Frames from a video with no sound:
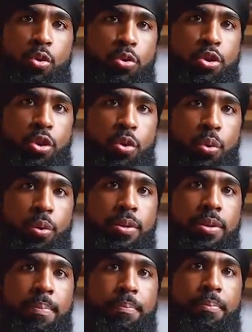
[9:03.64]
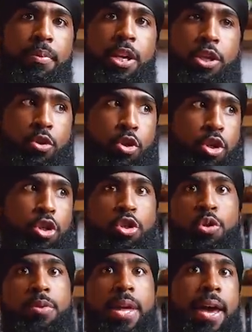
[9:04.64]
roast the corn and you could
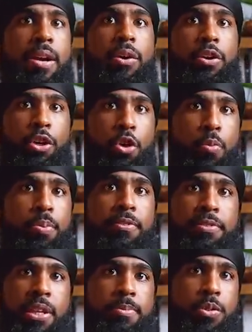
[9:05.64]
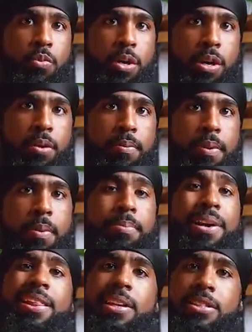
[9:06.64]
do that on an open flame as well
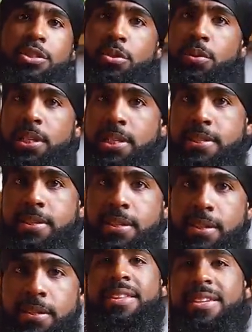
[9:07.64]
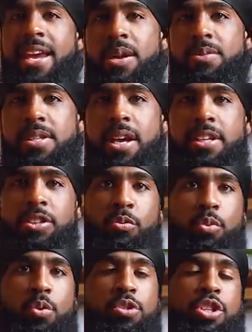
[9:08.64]
but I like to do it in a skillet. The downside to
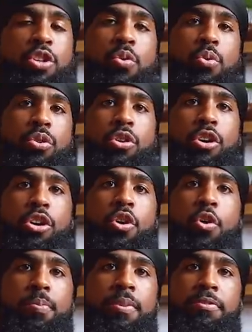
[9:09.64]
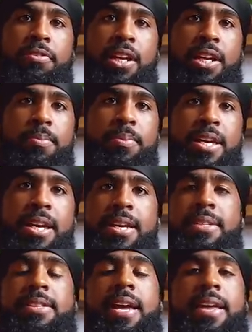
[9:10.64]
roasting corn on an open flame
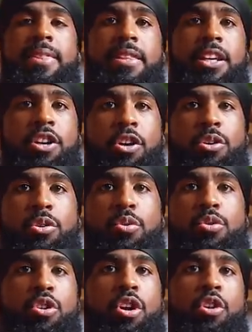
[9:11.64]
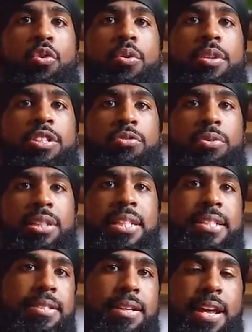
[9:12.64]
is that the kernels are going to
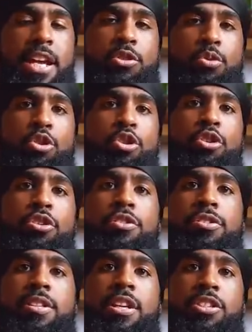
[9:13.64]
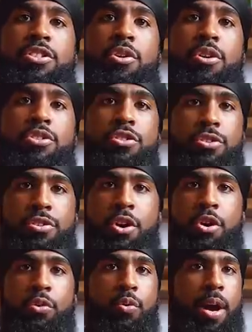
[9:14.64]
release the natural sugars and starches
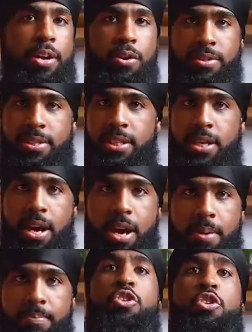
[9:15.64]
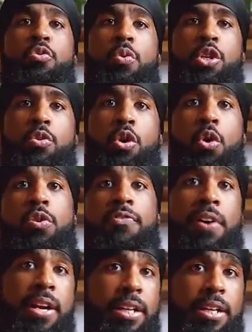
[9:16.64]
right onto the cob. So you, when you go to
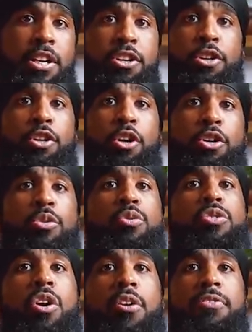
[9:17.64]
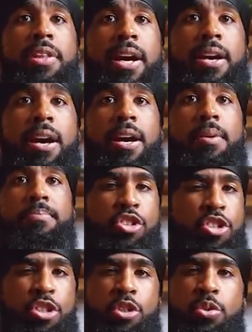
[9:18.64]
finally cut your kernels off of that cob, you're
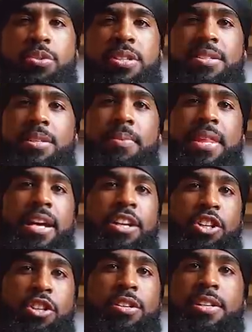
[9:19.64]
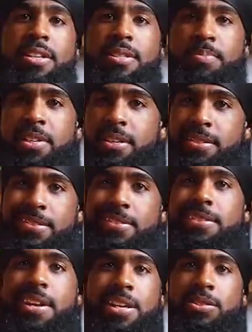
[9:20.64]
just losing some of that goodness because it
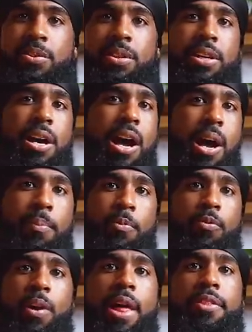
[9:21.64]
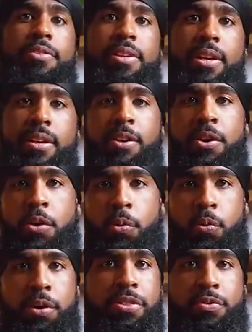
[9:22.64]
stays on the cob rather than
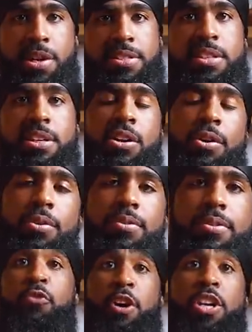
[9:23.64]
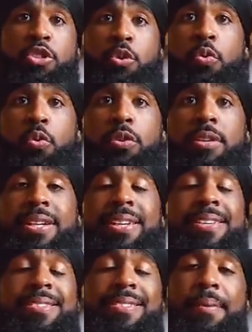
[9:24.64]
with the rest of the kernels. Fresh corn
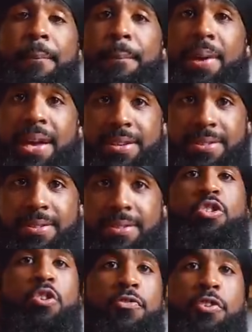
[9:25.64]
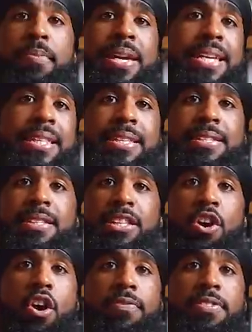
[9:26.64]
is the best. So if you're making this in
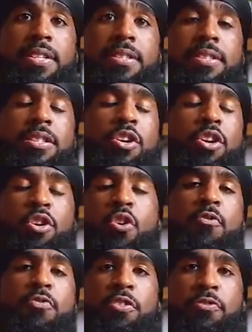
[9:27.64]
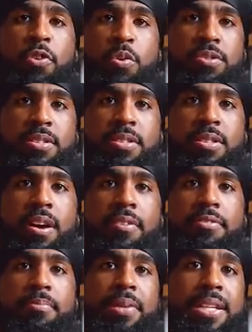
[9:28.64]
the off season, go for the frozen
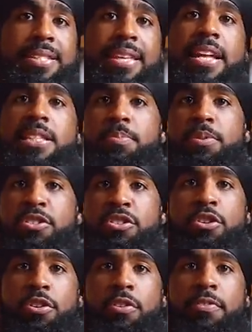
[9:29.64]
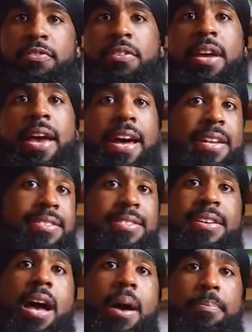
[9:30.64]
stuff because that's preserved at its
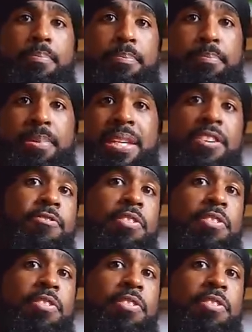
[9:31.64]
top peak